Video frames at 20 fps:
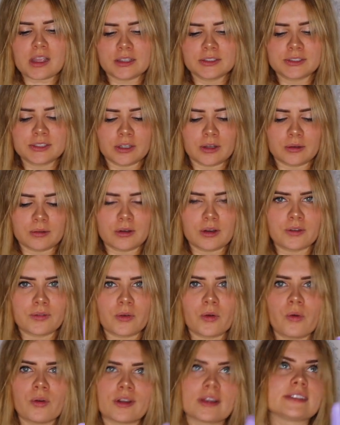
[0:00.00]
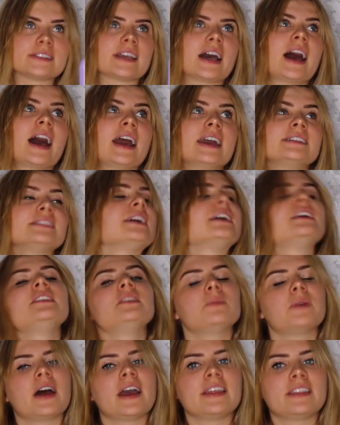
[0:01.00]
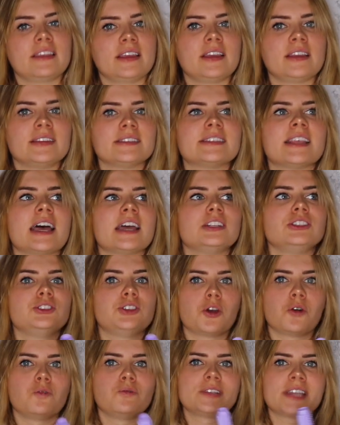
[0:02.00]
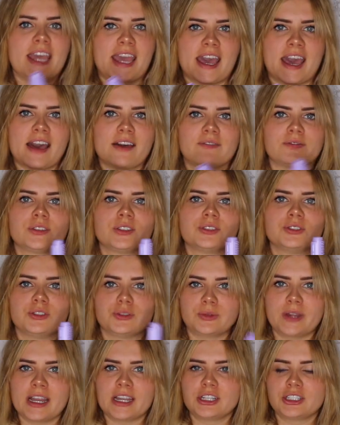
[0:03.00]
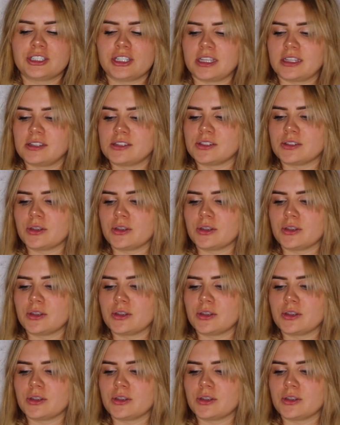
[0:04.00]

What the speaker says: So, of course, I tend to buy things that don't have directions.